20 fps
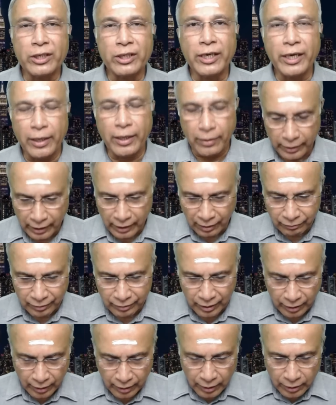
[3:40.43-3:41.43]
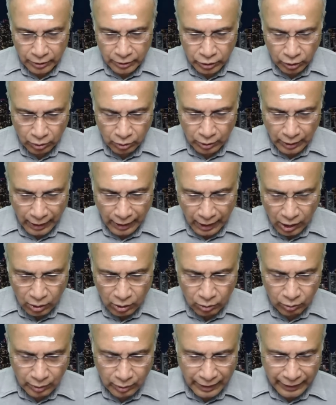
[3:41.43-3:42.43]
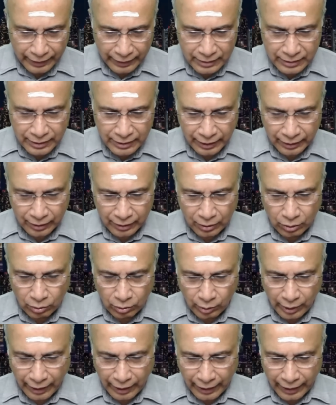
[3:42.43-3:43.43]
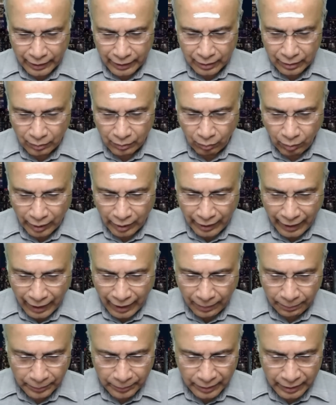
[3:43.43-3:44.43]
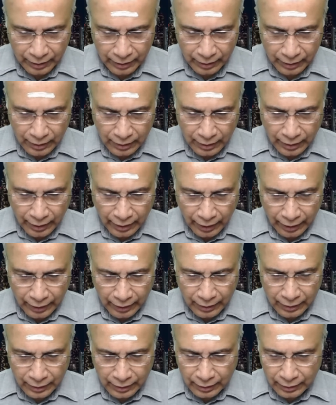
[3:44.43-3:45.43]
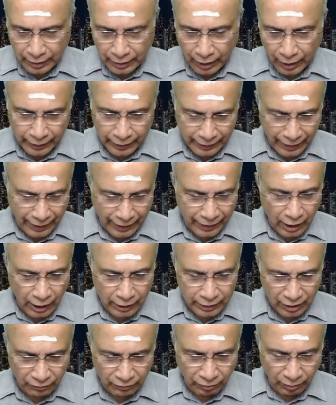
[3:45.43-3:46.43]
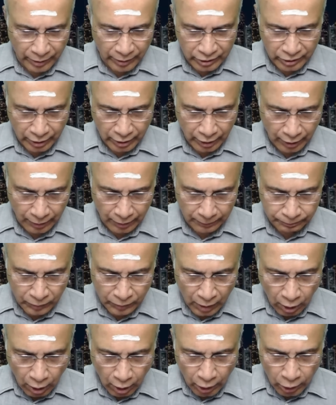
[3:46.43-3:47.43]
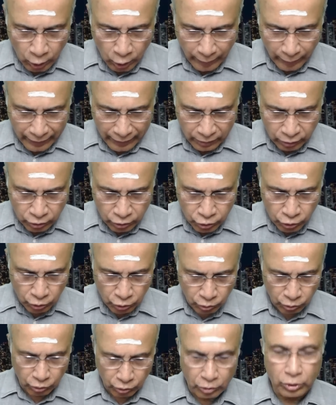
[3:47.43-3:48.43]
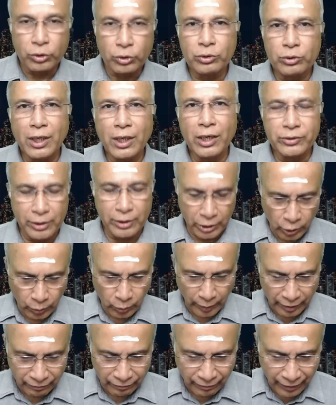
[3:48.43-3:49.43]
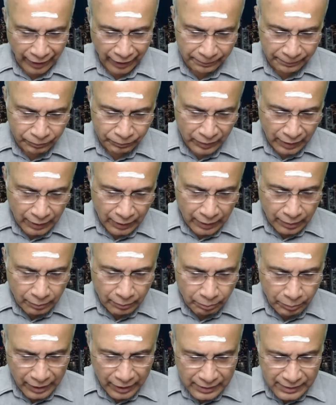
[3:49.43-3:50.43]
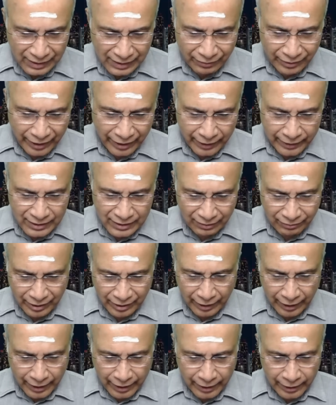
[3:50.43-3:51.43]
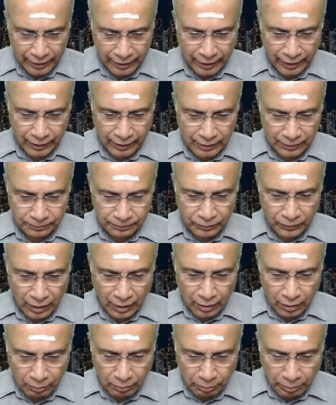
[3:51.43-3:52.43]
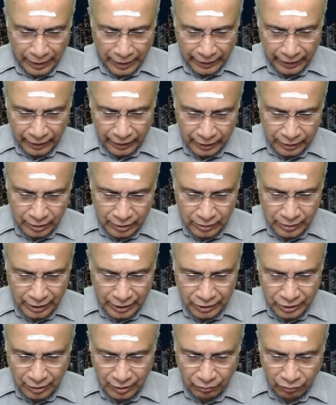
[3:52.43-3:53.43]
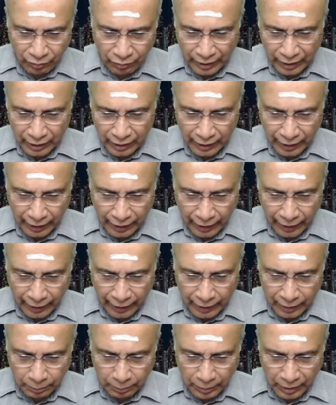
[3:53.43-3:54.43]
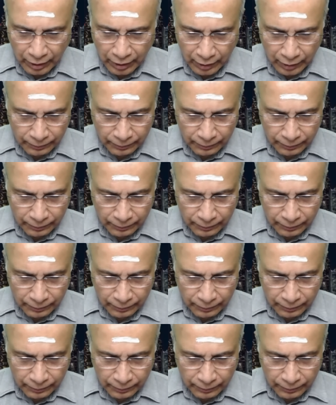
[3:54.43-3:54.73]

indeed recovered. So now let us take a look at what happened in the I got the information here. On 12th June 2025, B787 Air India, bearing registration VTANB,